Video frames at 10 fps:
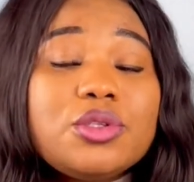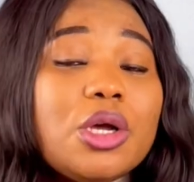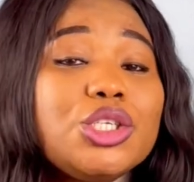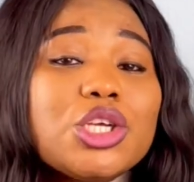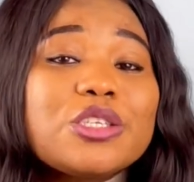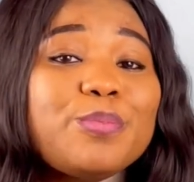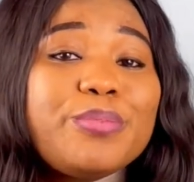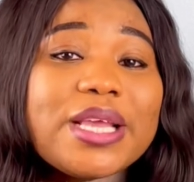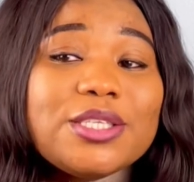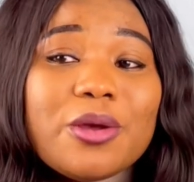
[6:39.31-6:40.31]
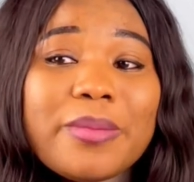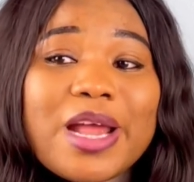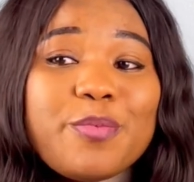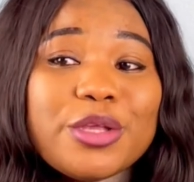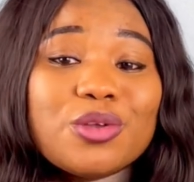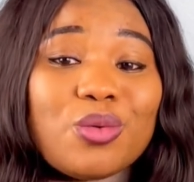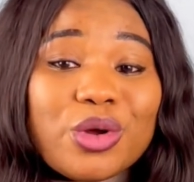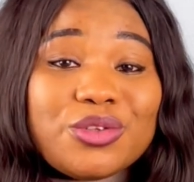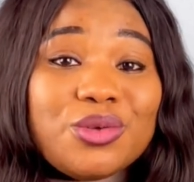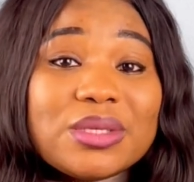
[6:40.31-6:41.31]
don't just base your mind based on
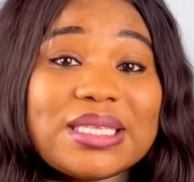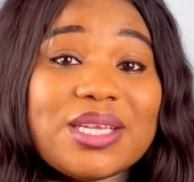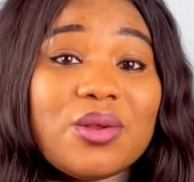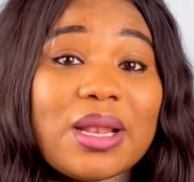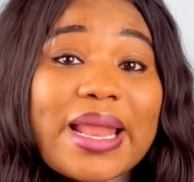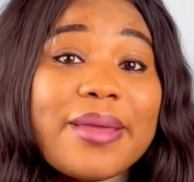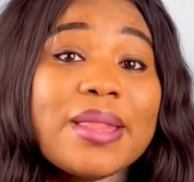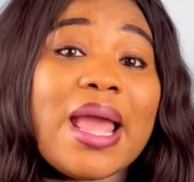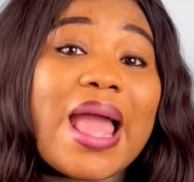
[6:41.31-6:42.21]
what you're seeing online,